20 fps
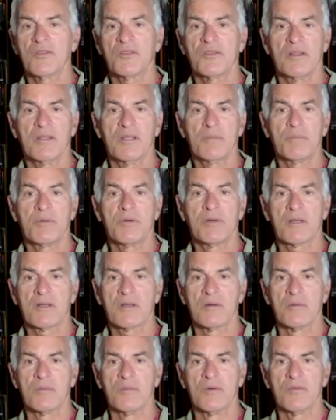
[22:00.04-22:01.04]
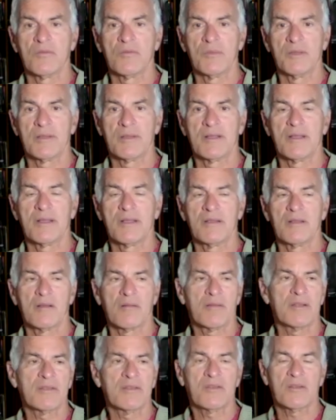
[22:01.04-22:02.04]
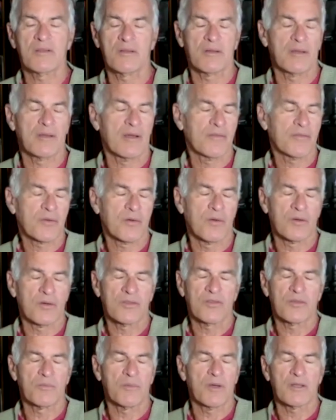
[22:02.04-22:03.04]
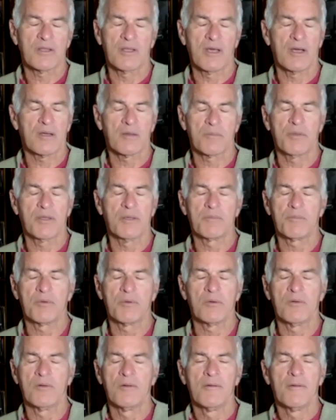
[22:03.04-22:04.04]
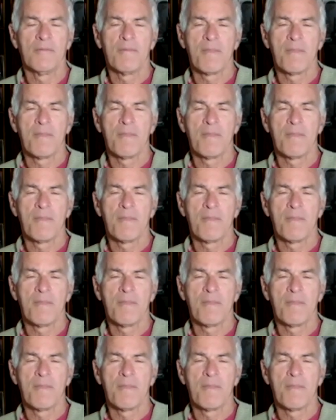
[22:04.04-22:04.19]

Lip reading: in any political movement, there is of course, among young people,